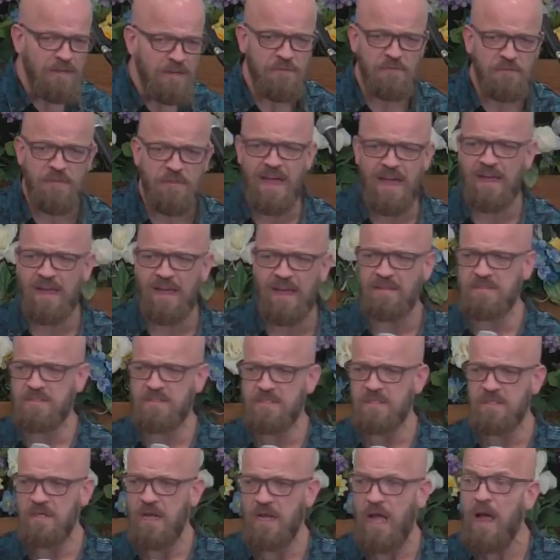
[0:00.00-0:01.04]
of that.
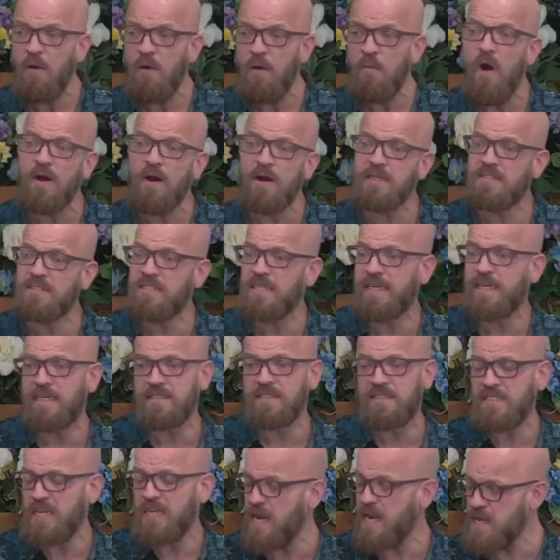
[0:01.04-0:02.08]
I wanted to
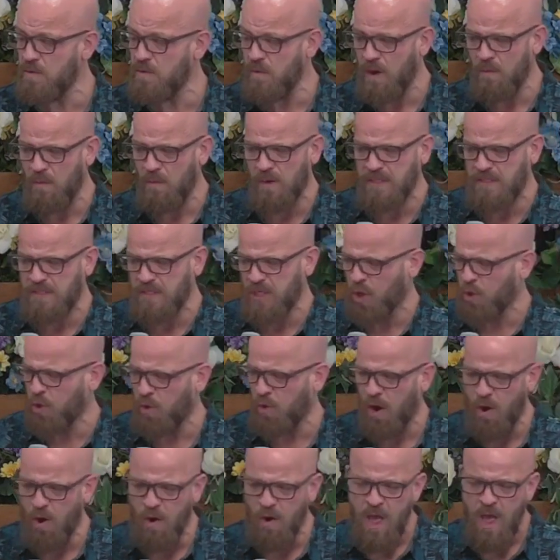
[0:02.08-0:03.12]
continue. I wanted to
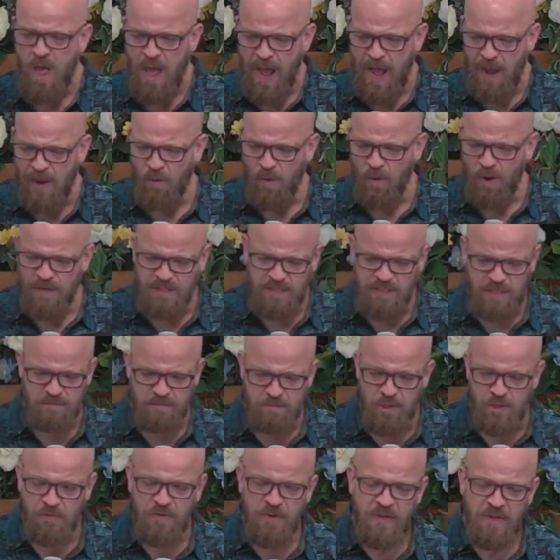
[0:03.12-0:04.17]
grow. I wanted to
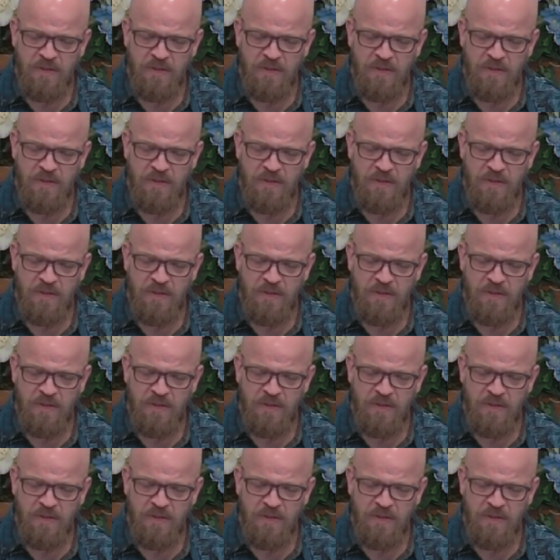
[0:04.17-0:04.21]
move